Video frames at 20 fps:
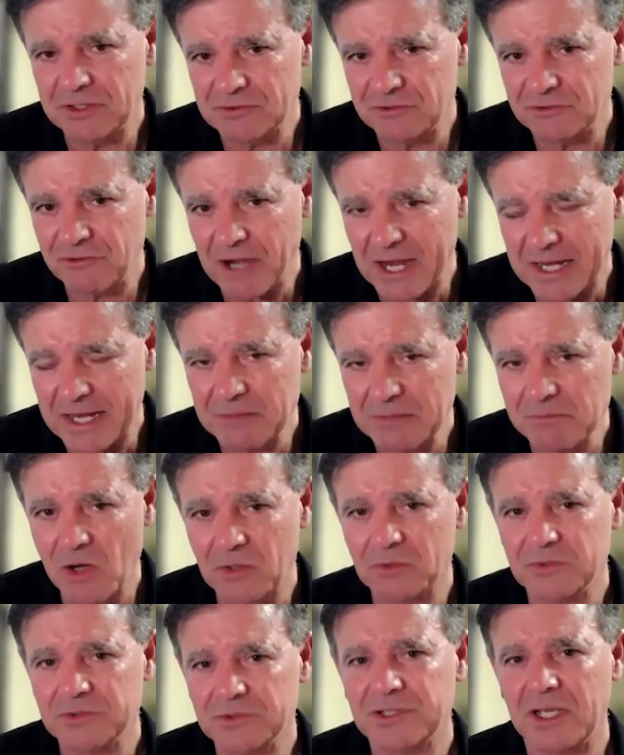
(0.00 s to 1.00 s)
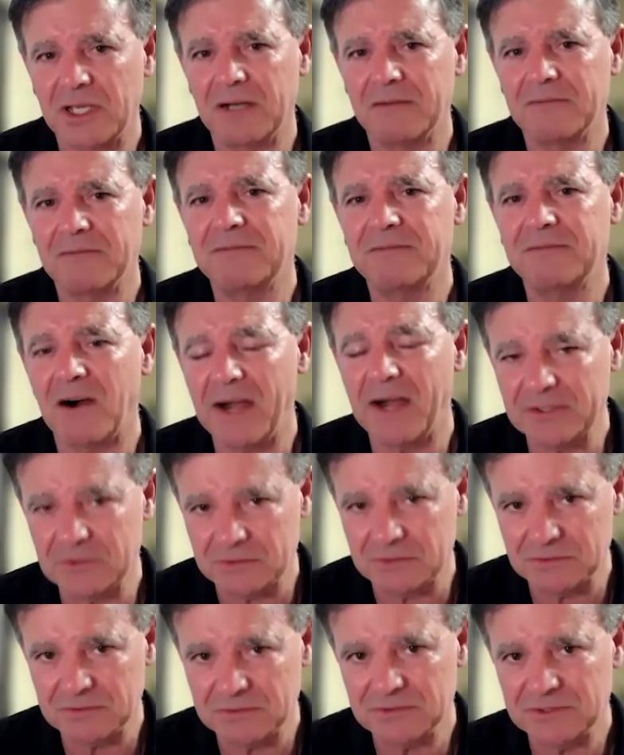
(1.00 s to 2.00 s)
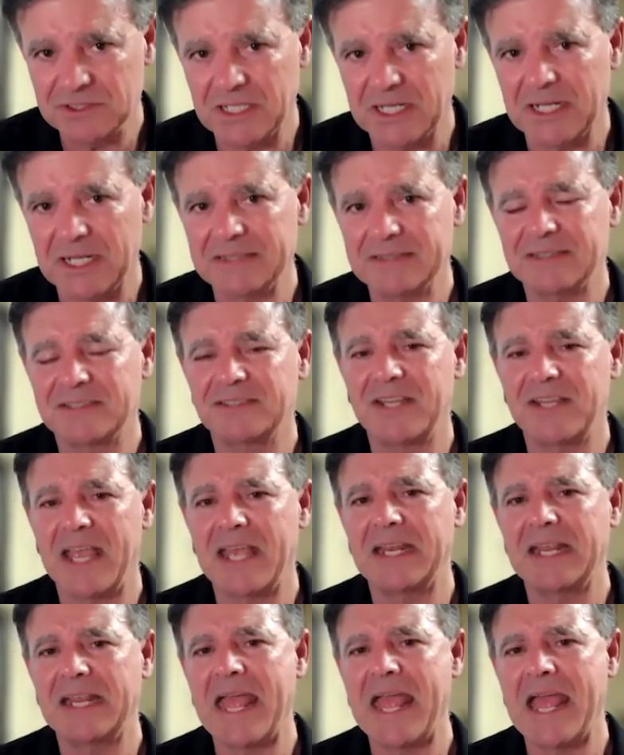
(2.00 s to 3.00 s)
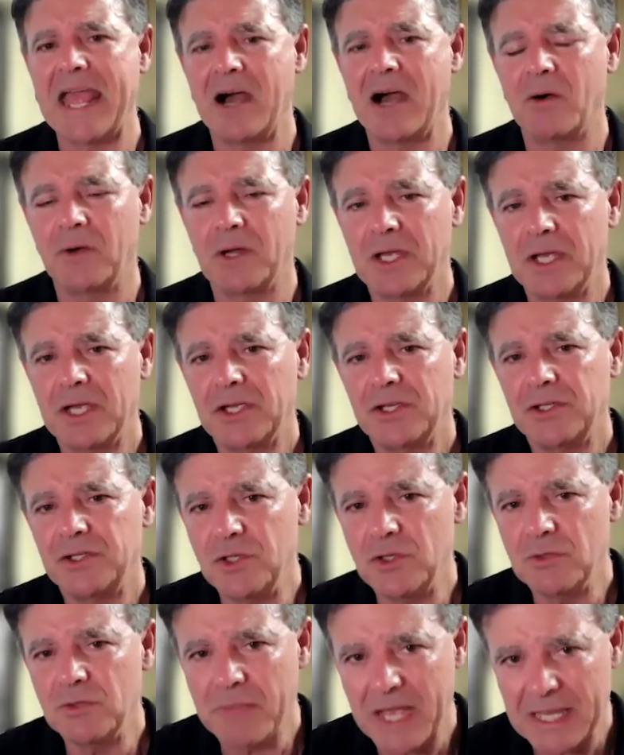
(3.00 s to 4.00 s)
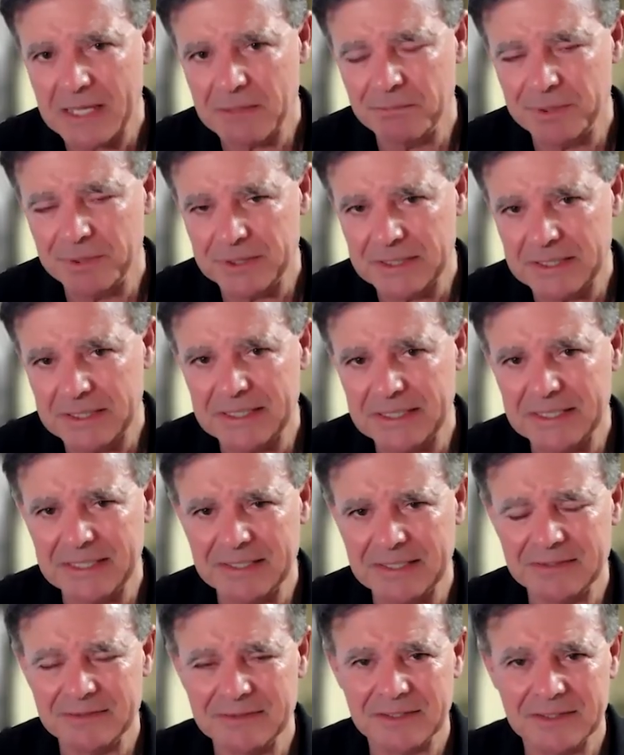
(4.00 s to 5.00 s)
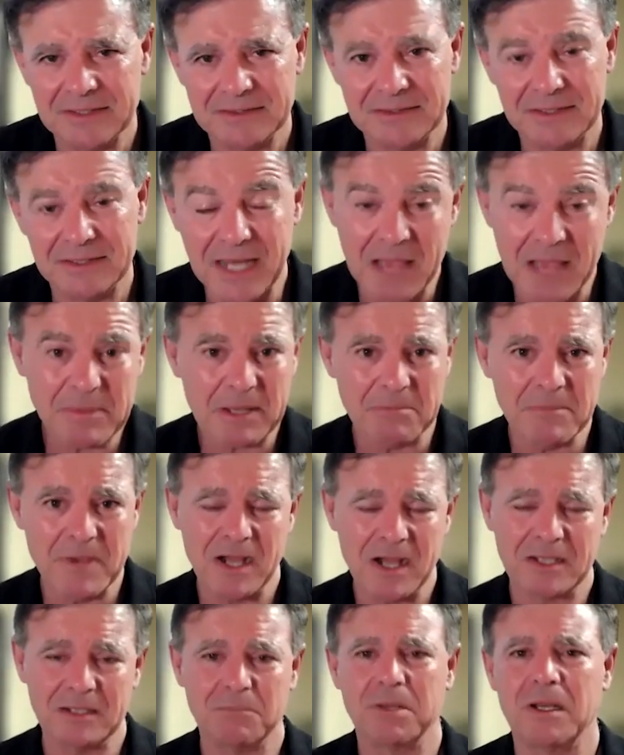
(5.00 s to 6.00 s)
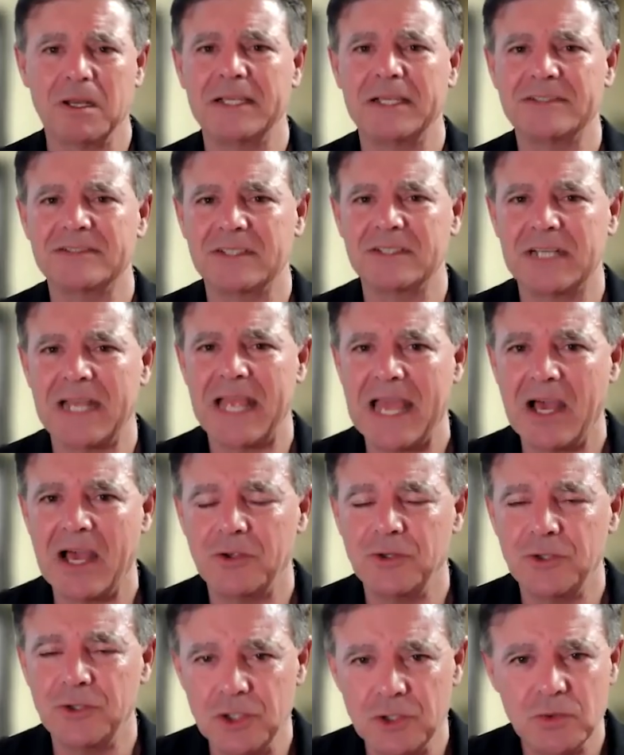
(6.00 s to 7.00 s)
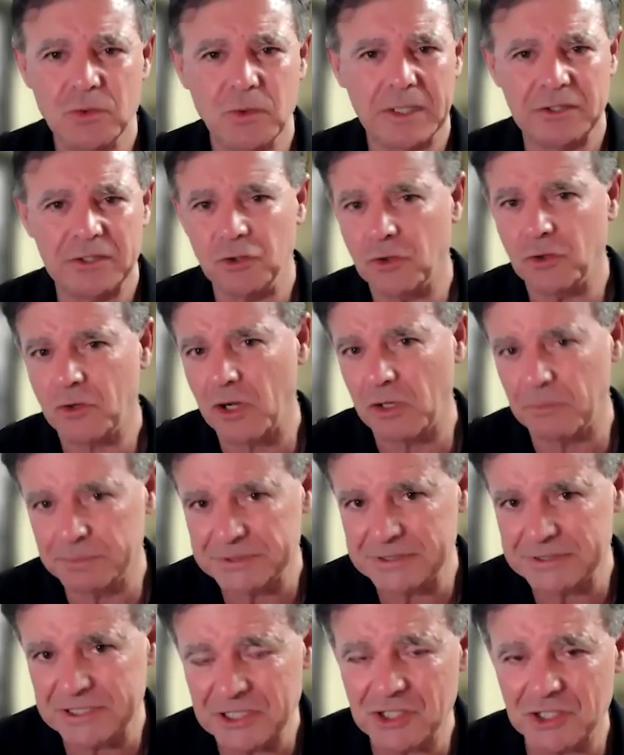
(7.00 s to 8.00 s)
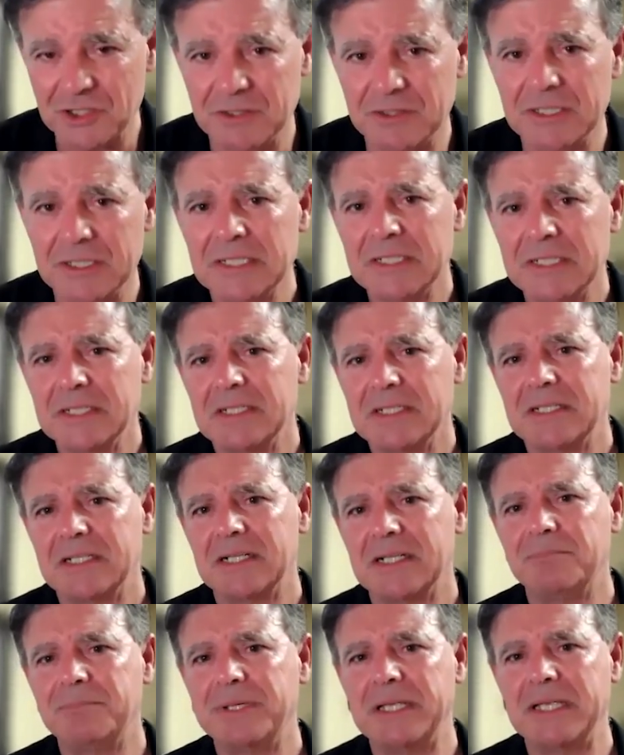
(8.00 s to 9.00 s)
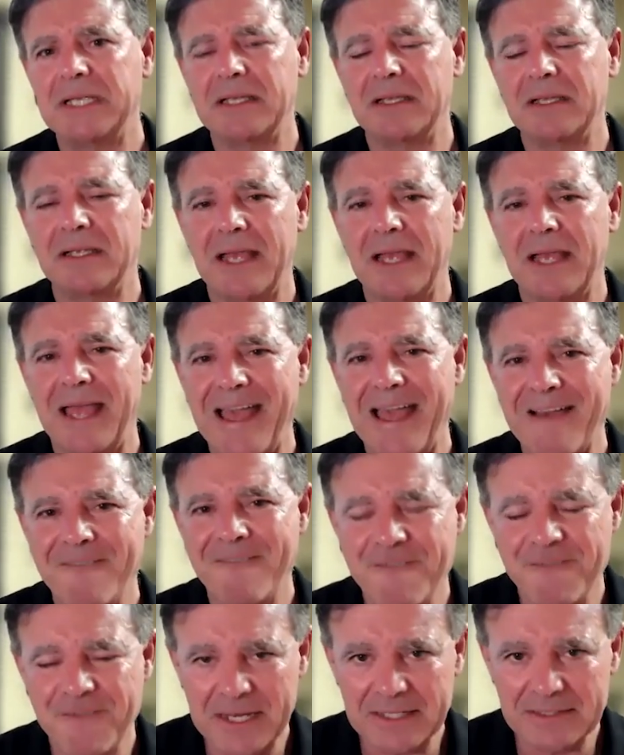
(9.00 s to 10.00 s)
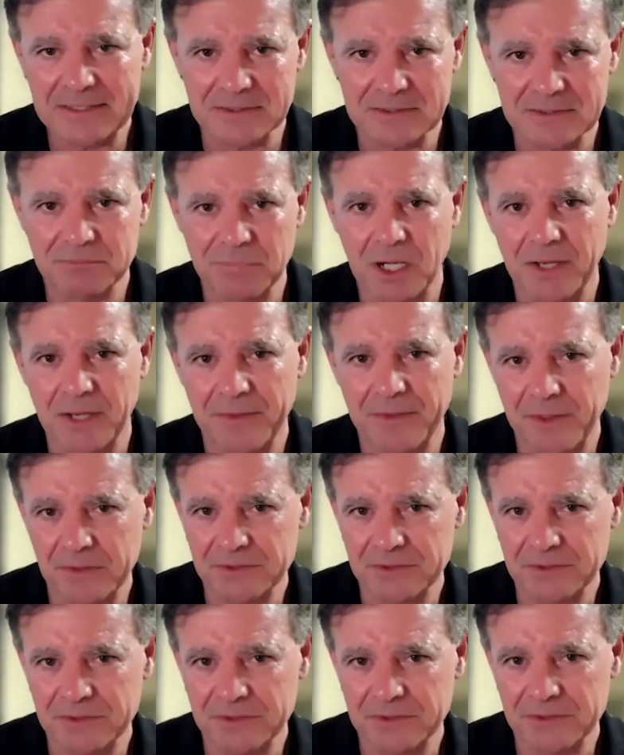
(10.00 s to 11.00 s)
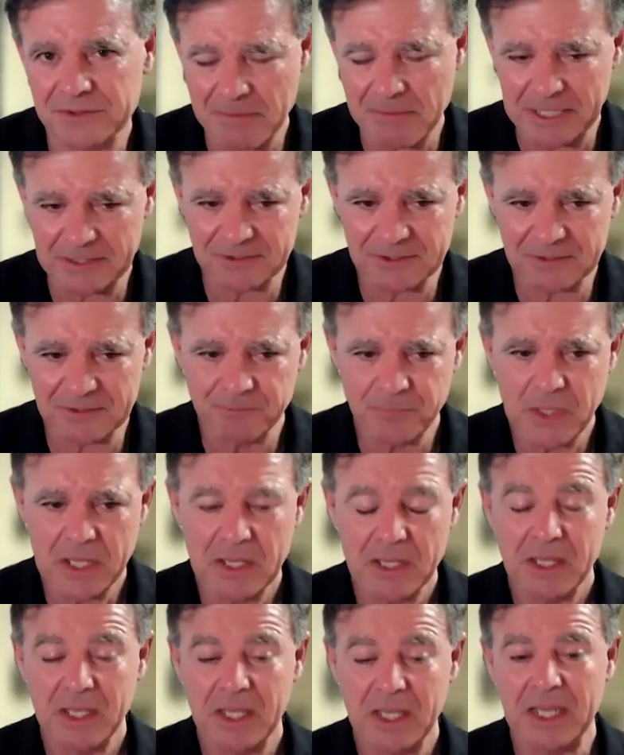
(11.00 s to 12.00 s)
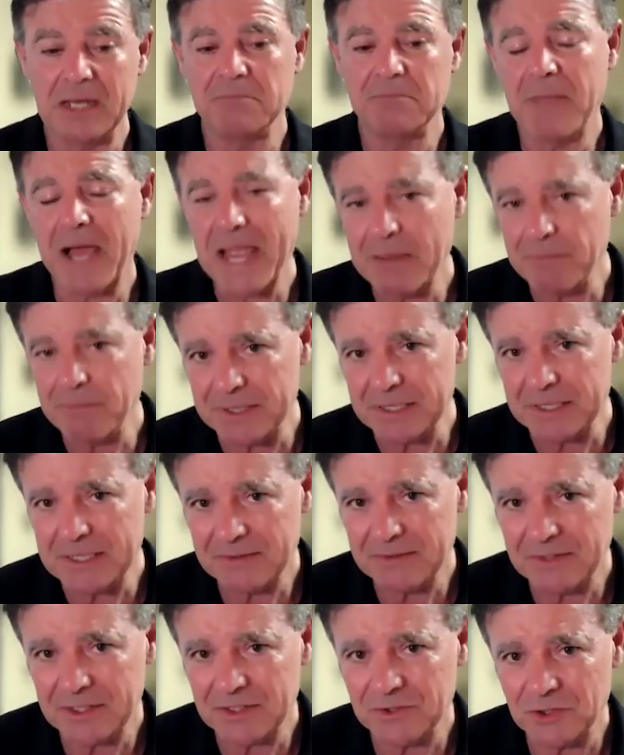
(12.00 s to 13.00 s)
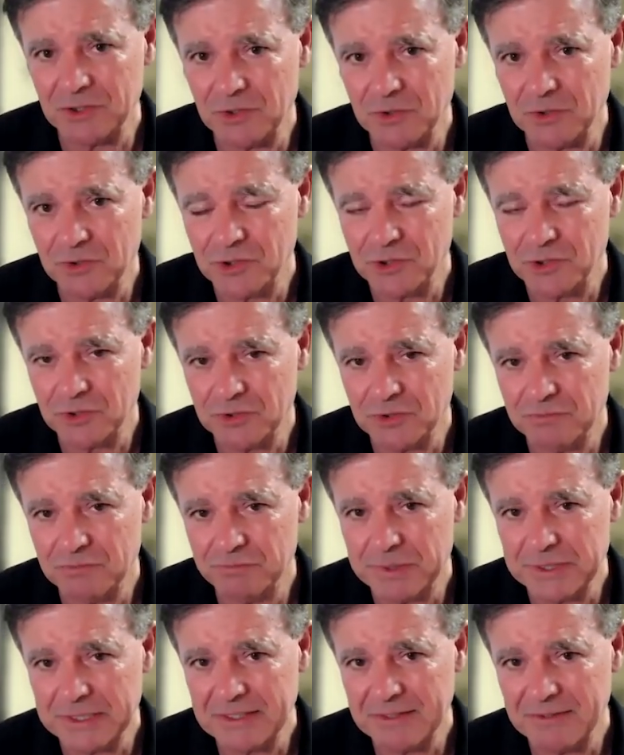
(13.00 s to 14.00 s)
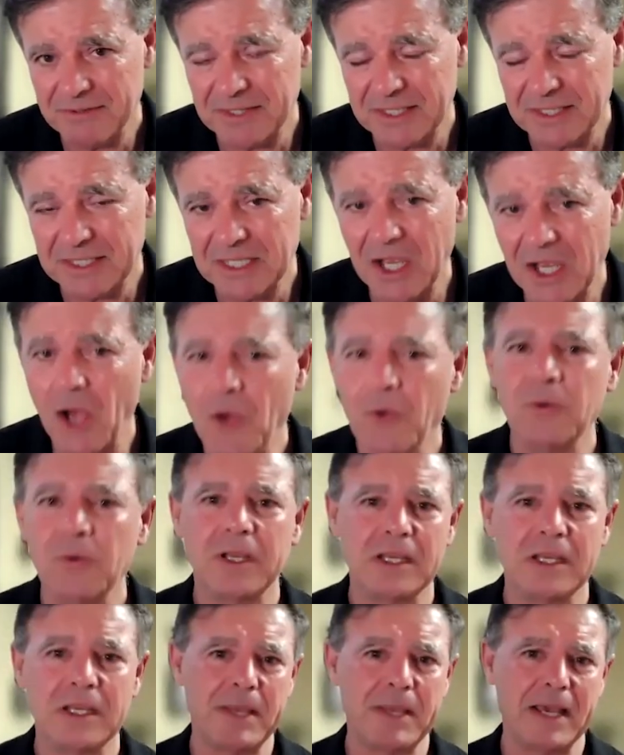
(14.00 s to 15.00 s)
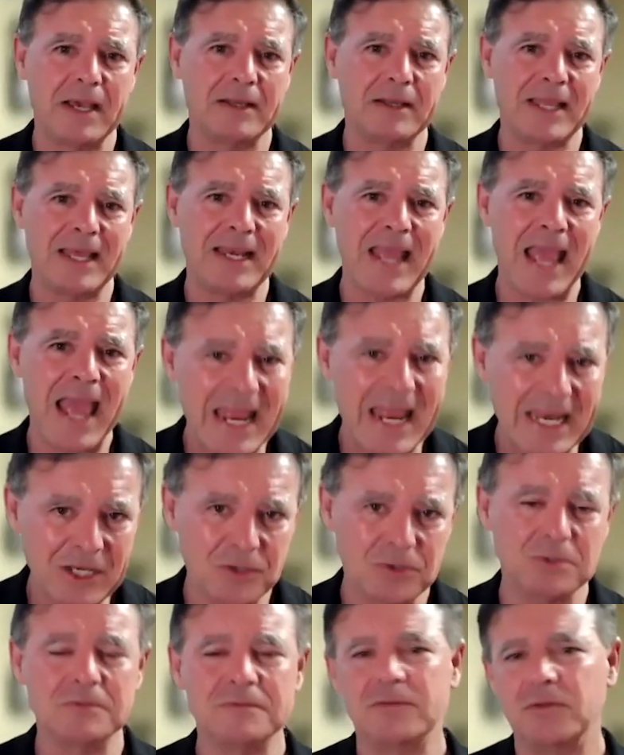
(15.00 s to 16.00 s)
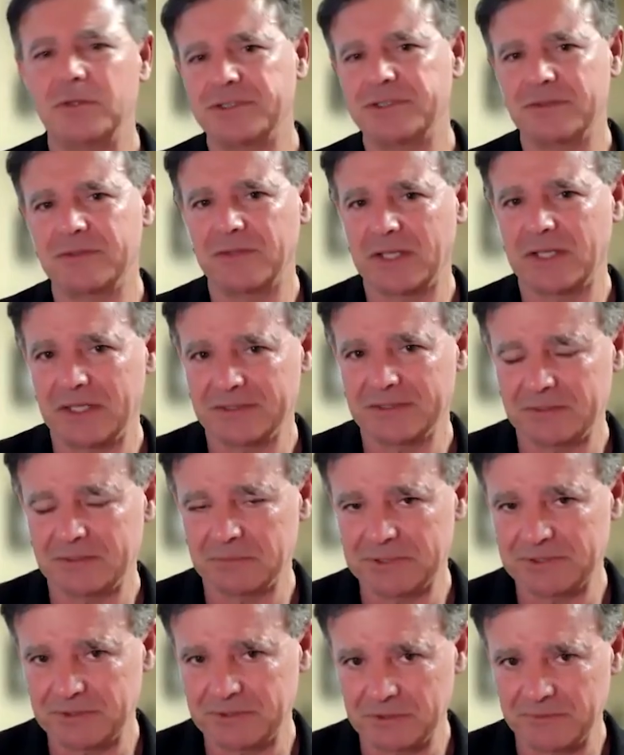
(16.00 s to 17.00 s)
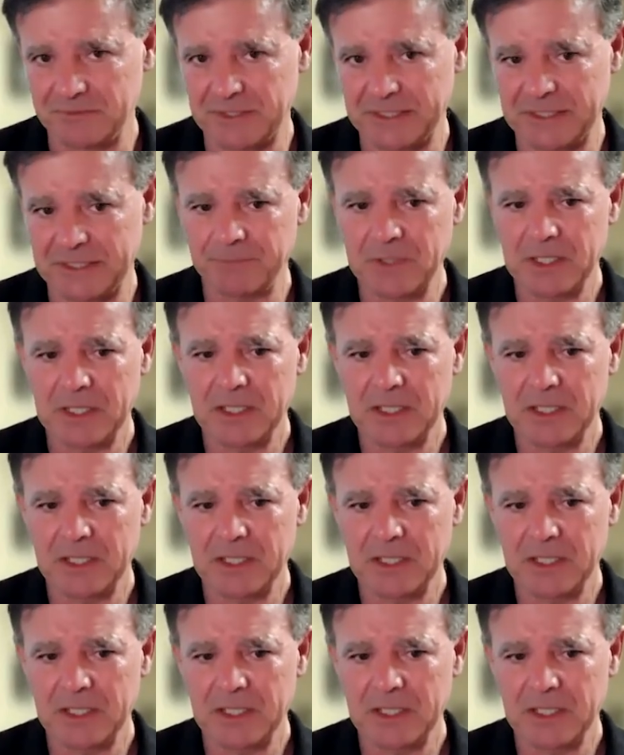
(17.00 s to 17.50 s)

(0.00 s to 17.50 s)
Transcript: tracking models are vital to understanding how you may be in a dynamic marketplace and how you and your competition are being affected by those dynamics. It may be that you should be thinking only about an annual voice of the customer survey,